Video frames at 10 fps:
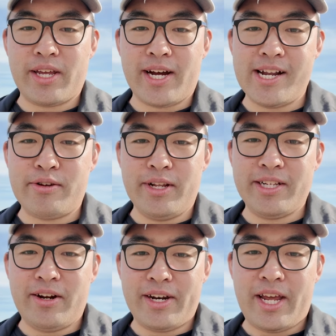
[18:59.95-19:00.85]
you guys do
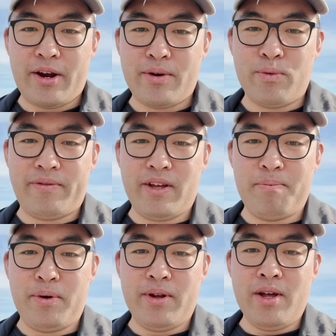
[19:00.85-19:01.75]
listen on here with the
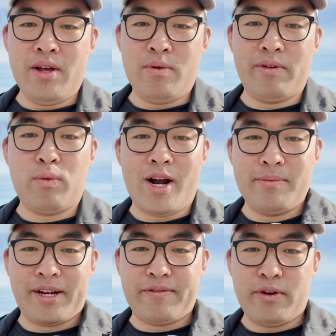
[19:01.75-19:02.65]
built with the wireless
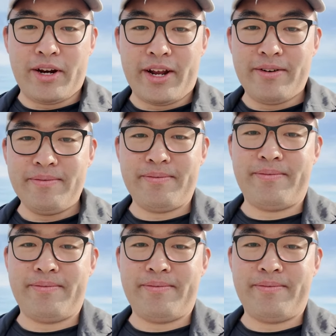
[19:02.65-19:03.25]
microphone on here.